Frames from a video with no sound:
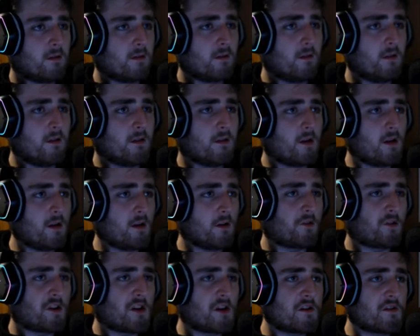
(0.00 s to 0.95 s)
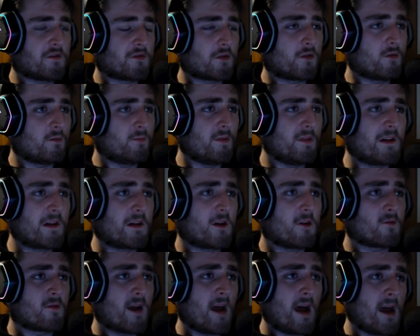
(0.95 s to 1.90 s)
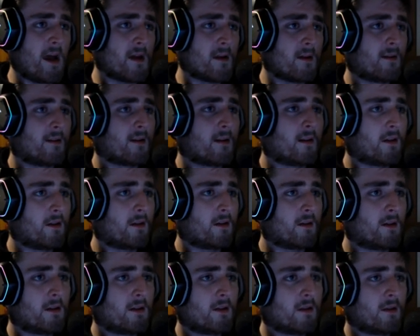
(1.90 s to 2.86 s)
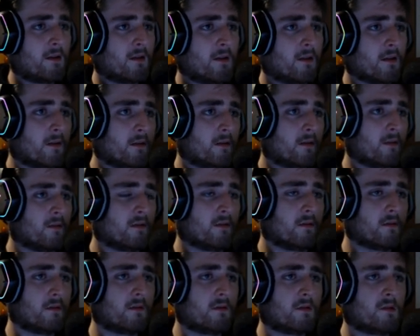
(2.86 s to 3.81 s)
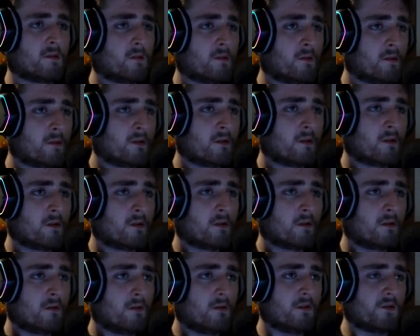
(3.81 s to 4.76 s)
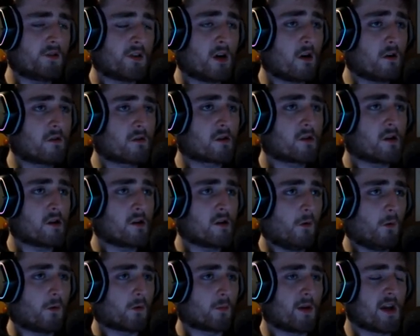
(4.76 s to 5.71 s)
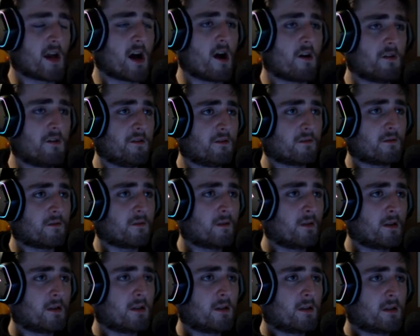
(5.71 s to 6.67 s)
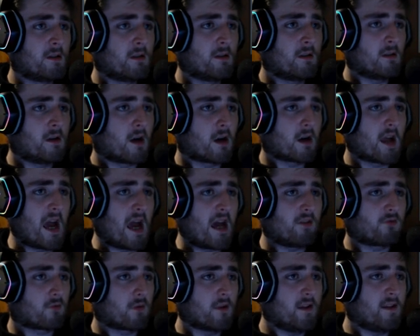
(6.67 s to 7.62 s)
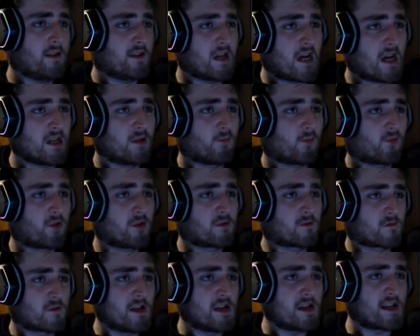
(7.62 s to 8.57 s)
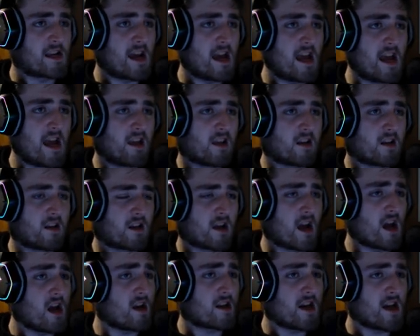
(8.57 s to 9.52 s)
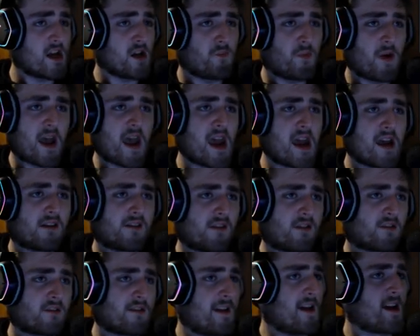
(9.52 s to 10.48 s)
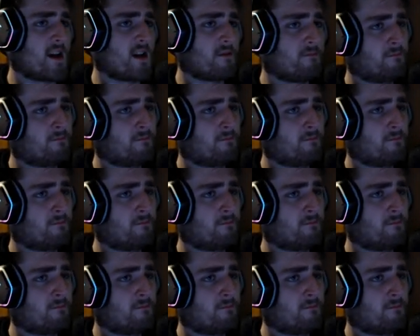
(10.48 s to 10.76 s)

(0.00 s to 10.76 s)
You think Charles gonna be alright? it's a hard call, to be honest. The guy's really got himself neck high and cock high this time.